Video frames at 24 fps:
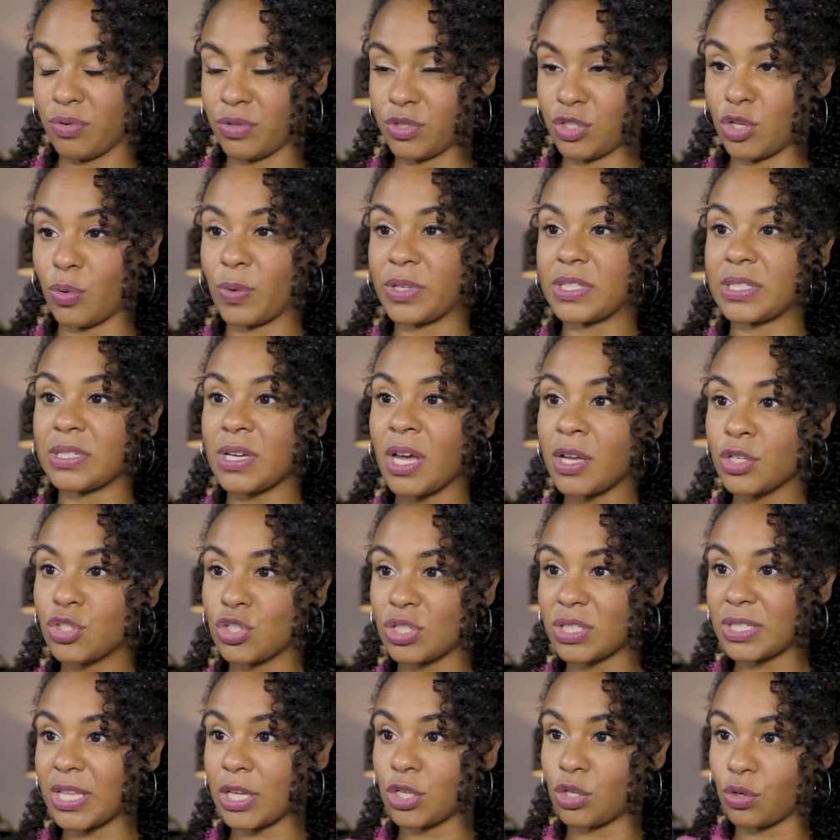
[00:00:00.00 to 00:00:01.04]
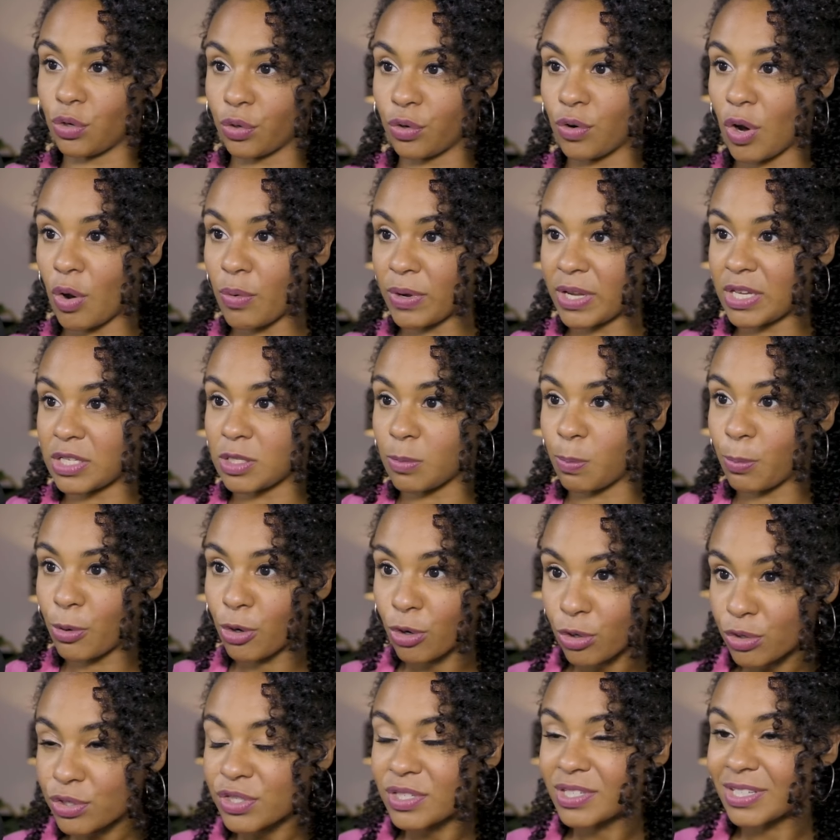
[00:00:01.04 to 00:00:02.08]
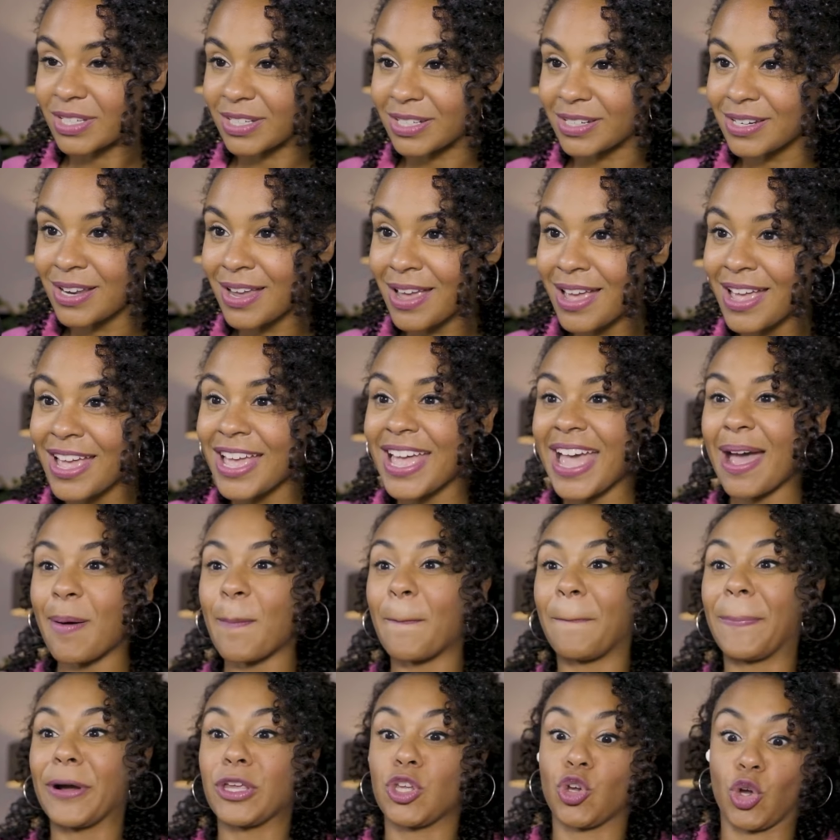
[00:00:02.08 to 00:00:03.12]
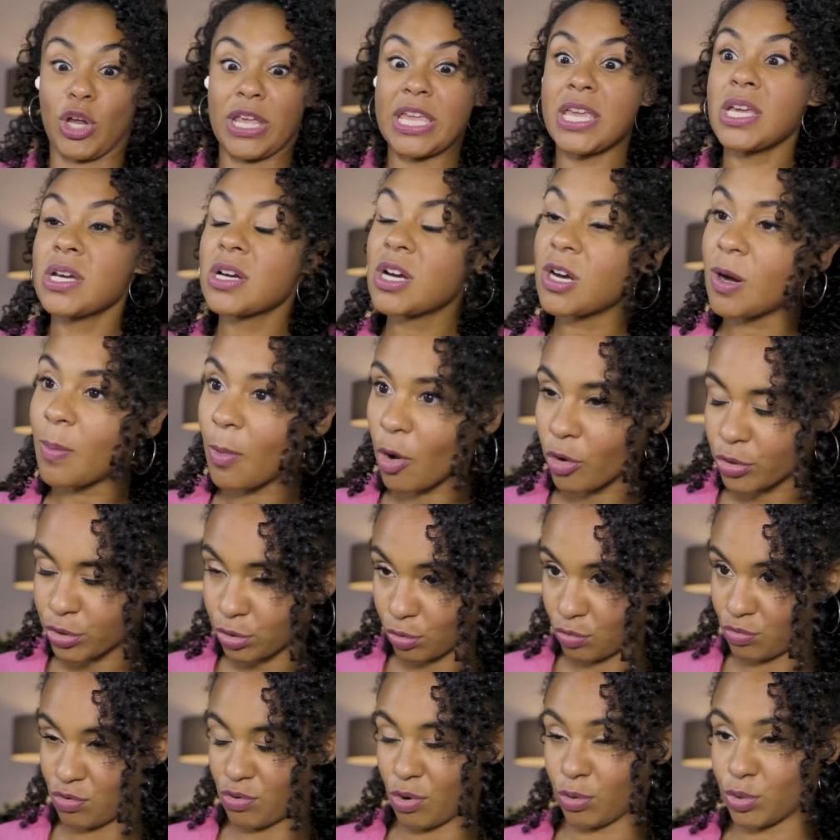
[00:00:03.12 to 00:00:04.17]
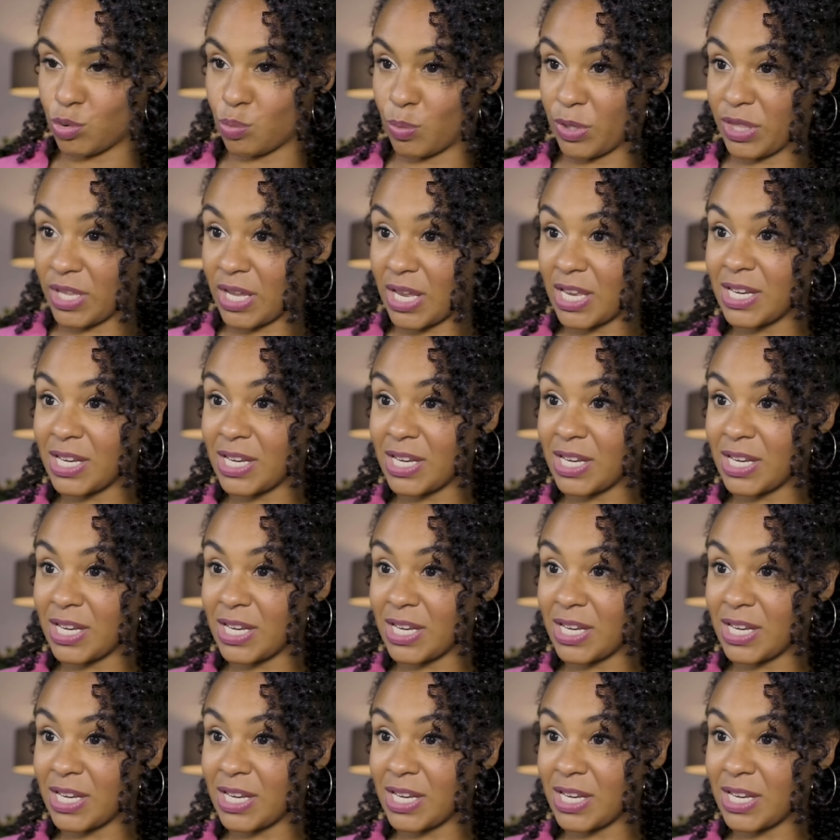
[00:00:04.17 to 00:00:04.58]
So it's not just that you're growing as a person, but your income also grows with it.